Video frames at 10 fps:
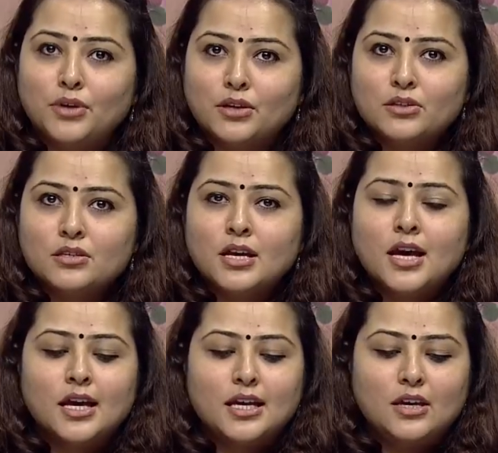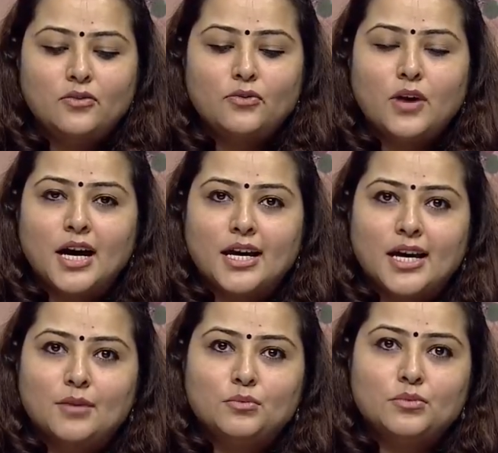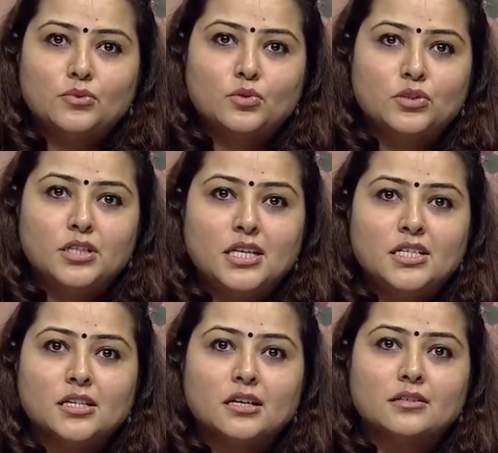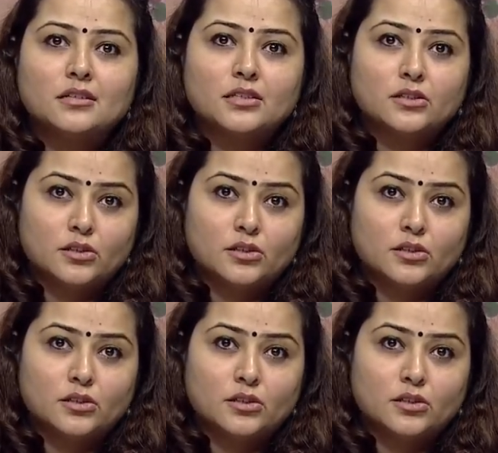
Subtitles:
Because if I am to teach a